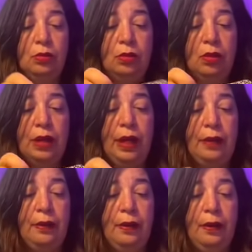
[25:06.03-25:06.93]

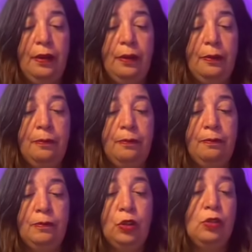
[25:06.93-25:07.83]
Okay. Uh,
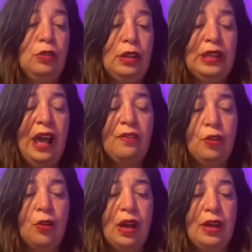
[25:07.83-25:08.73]
they're, they, they have
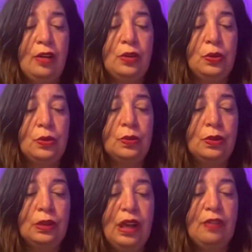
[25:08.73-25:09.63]
their eye on you.
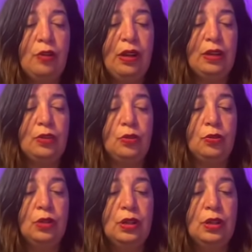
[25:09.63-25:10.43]
They have their eye on you.